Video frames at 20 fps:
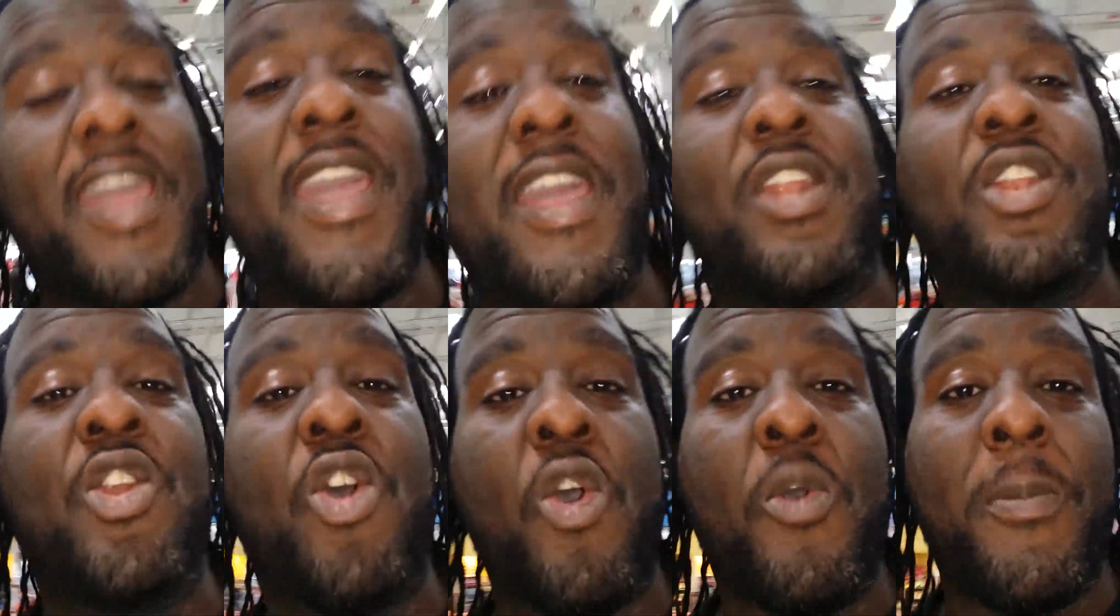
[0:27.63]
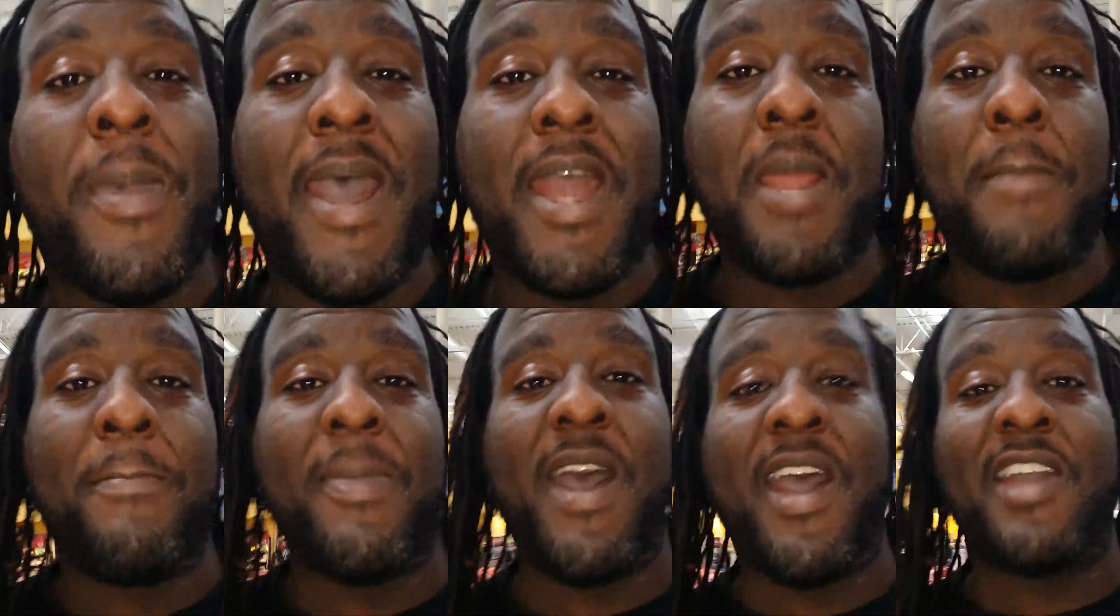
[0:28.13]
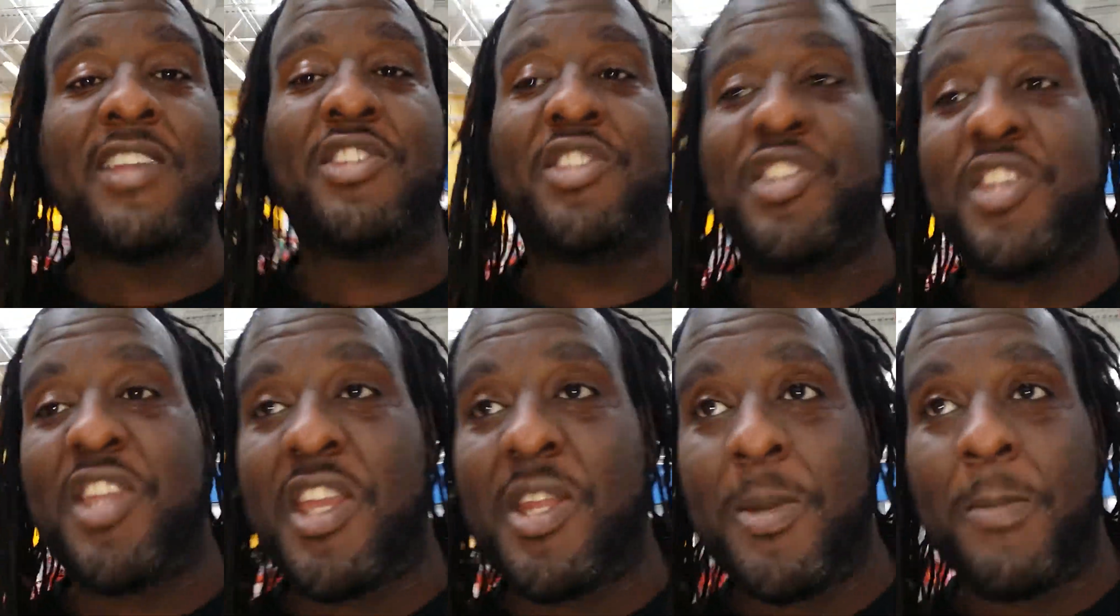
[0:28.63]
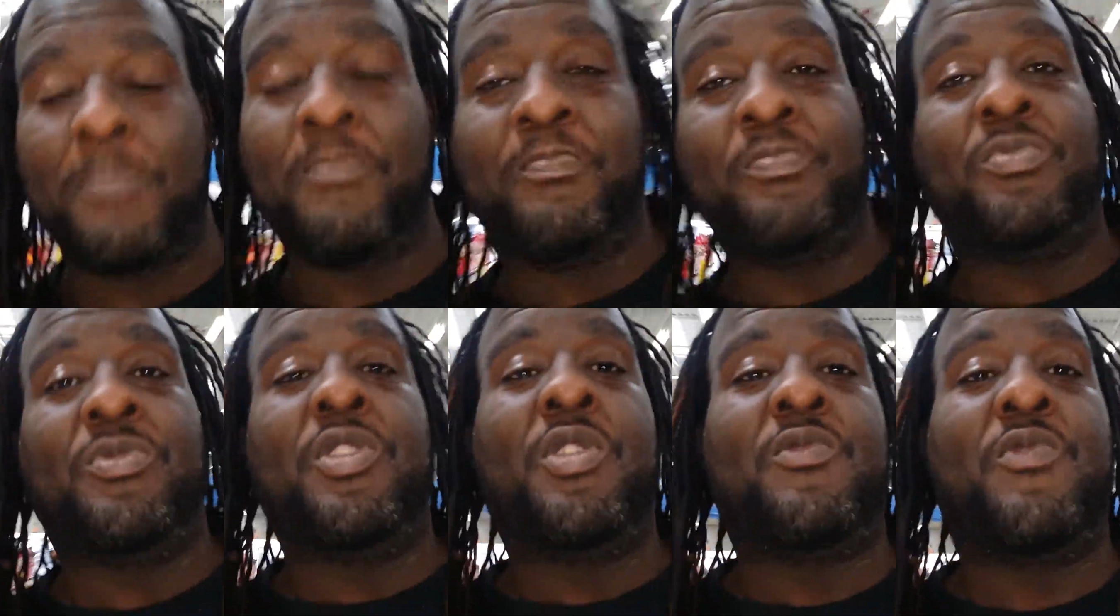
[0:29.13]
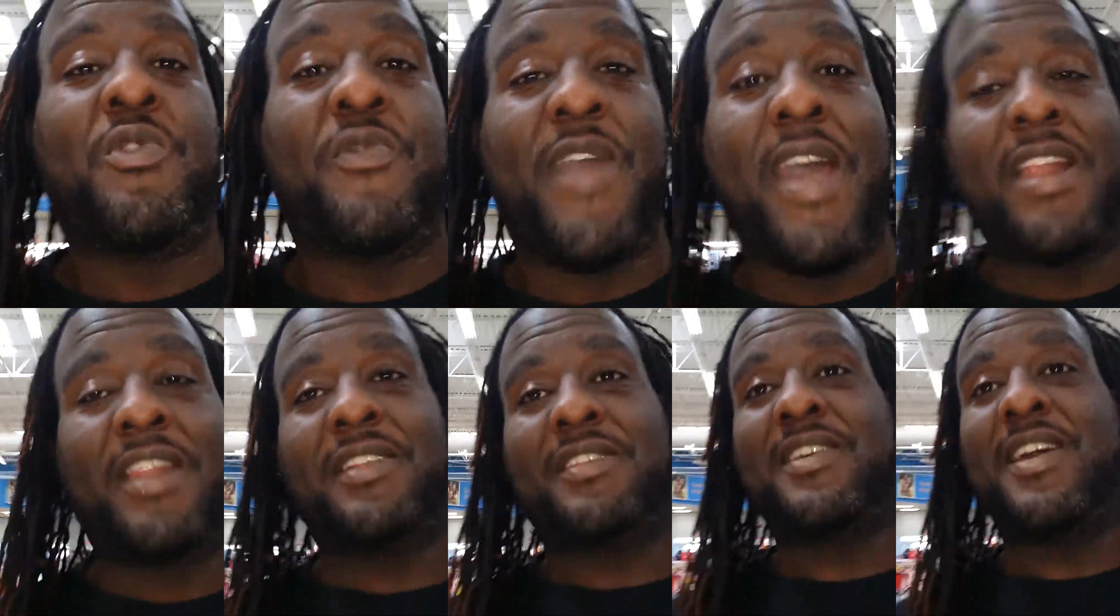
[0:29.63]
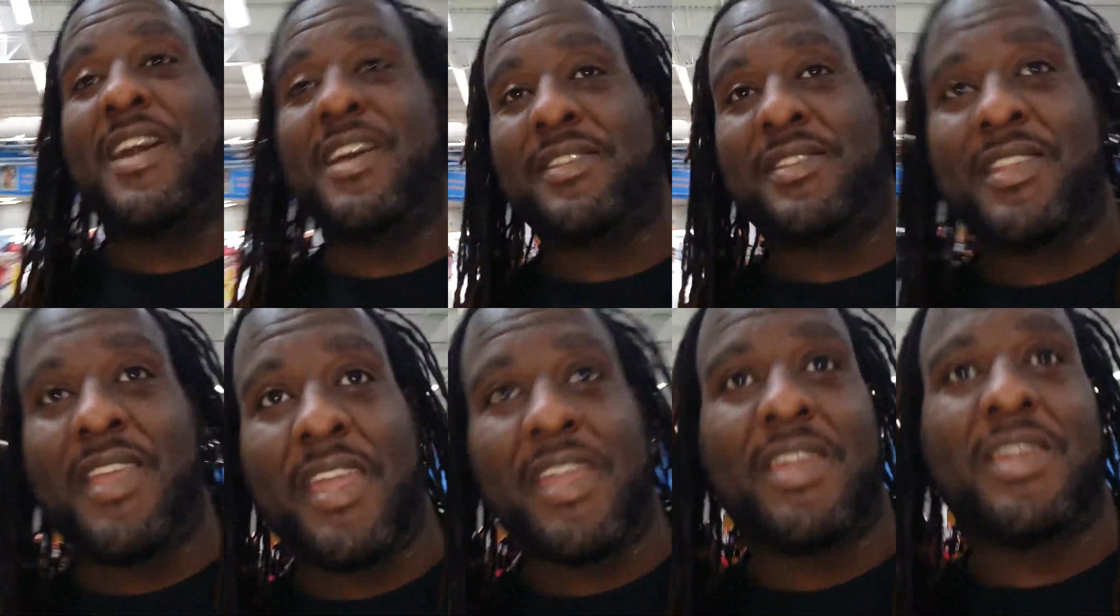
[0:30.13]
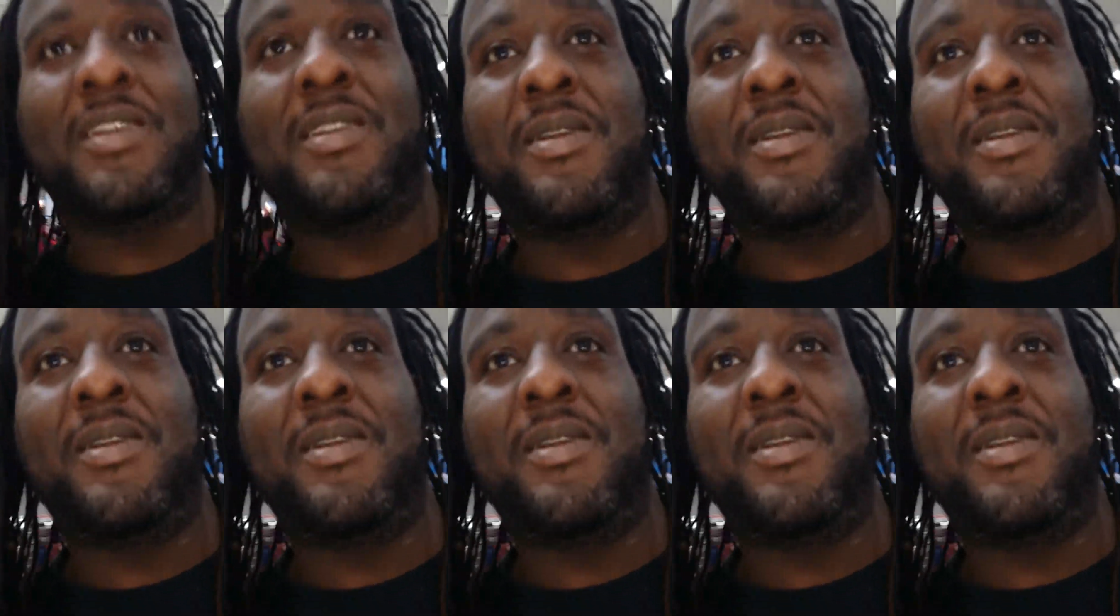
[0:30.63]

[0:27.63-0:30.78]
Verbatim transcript: Ain't nobody buying shit for Valentine's Day.